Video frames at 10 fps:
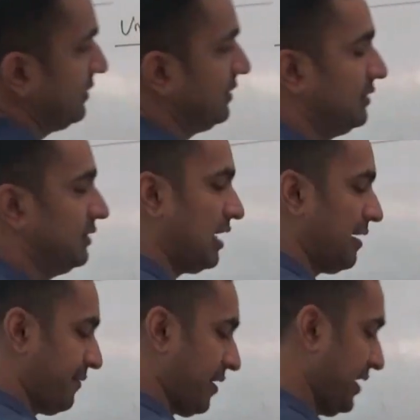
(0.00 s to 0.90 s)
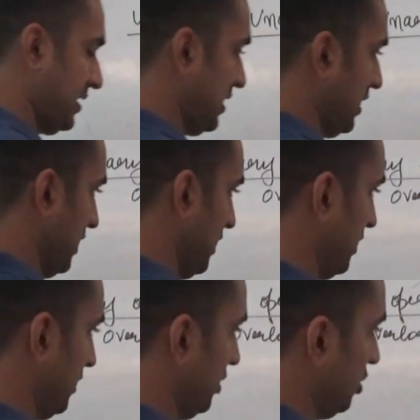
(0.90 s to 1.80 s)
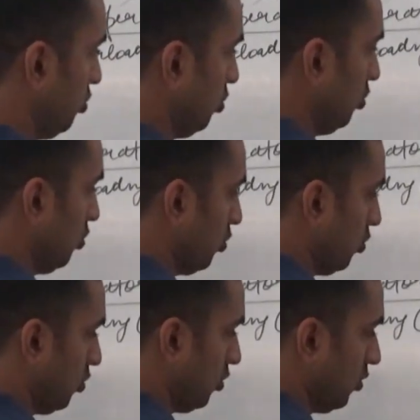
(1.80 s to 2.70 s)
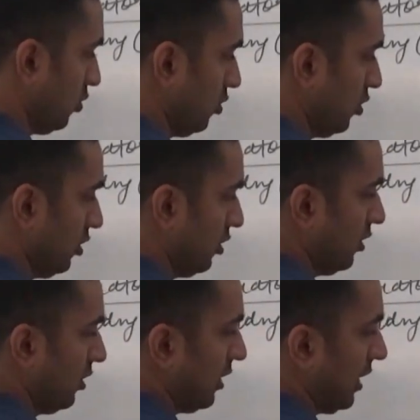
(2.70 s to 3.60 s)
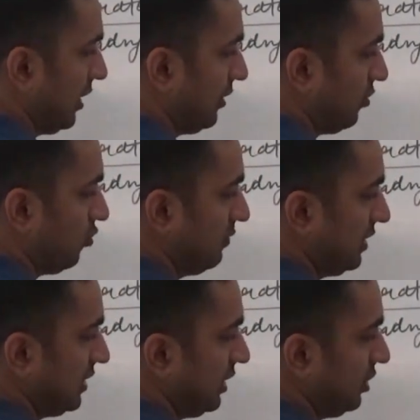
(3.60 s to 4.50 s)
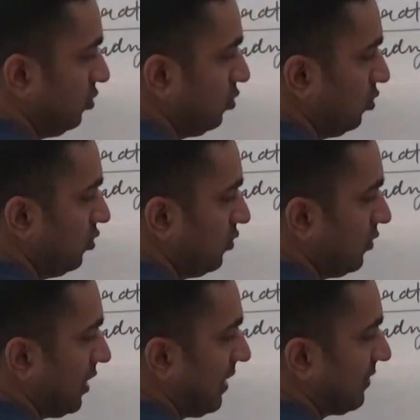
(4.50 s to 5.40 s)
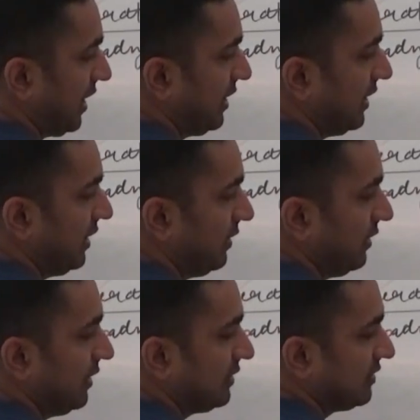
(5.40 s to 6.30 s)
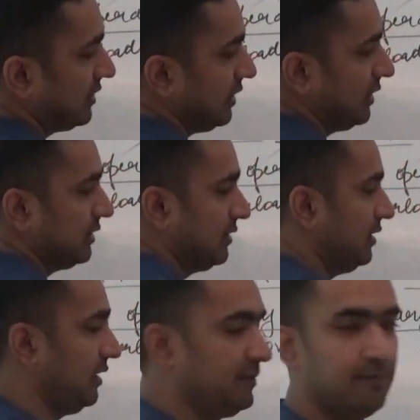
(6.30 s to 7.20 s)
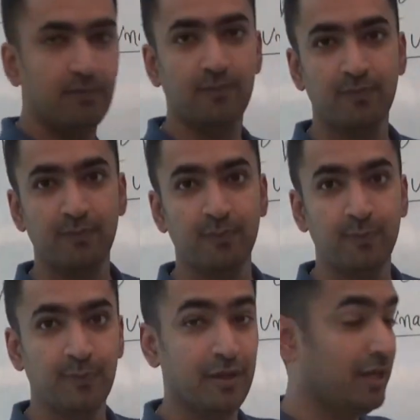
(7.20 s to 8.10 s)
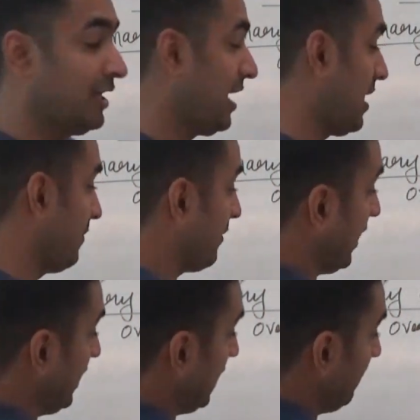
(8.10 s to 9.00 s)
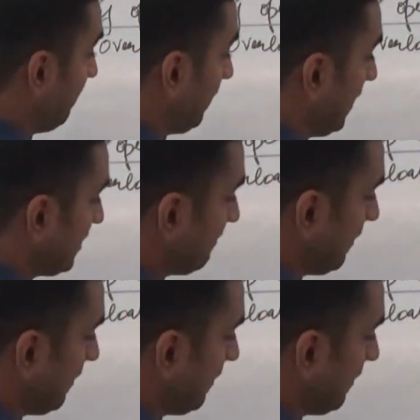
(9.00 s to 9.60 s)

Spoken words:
and I'm writing 2 and obj2 I'm writing, let's say, 3. I'm writing